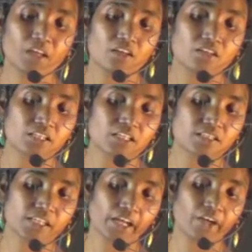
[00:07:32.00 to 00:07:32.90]
in
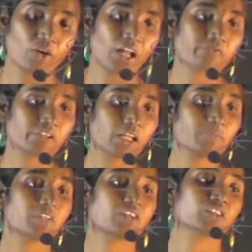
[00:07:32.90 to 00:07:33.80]
second row I have kept
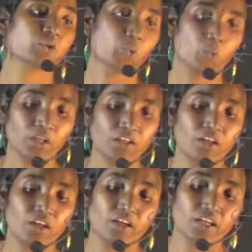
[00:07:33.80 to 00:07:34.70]
q1
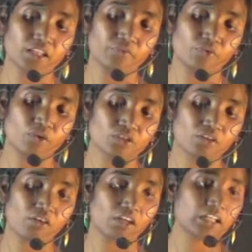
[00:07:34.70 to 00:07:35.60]
in the 4th
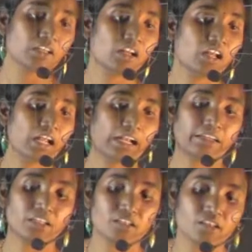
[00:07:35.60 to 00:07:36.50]
column, and
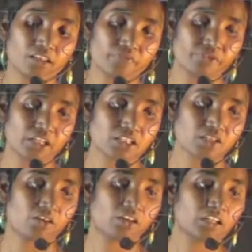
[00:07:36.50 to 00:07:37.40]
here in the 1st
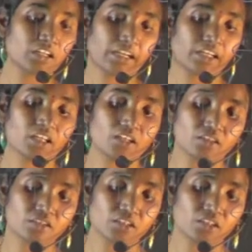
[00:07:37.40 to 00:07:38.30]
column, and here in the
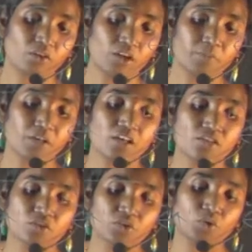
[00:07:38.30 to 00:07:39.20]
3rd column. So
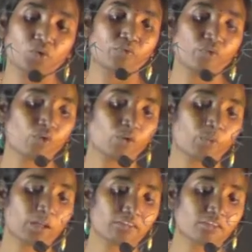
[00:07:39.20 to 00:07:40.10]
2 4
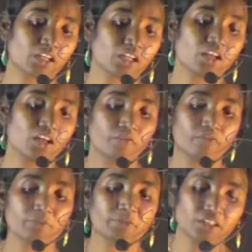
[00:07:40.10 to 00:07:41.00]
1 3 will be
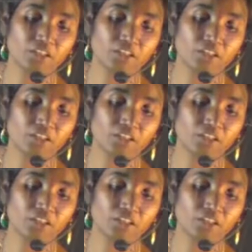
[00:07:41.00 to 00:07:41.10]
the